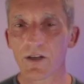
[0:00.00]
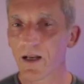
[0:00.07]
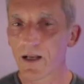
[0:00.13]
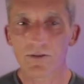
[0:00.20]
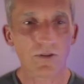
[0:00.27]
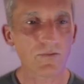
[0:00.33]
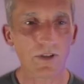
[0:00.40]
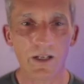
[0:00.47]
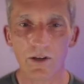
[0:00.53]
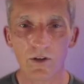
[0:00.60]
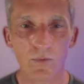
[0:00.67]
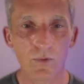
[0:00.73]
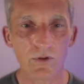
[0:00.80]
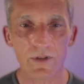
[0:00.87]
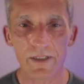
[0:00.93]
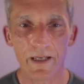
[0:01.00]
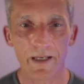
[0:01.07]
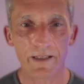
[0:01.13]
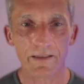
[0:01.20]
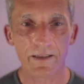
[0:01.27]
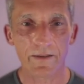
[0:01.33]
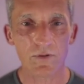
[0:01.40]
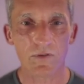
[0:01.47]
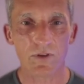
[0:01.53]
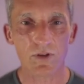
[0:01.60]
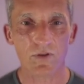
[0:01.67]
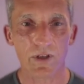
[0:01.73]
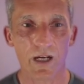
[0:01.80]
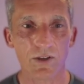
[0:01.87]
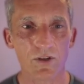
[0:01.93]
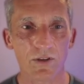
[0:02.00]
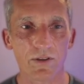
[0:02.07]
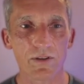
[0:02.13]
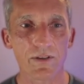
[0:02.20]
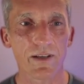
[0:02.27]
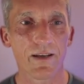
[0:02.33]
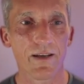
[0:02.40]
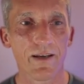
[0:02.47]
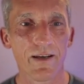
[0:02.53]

don't really know what to say in terms of introductions,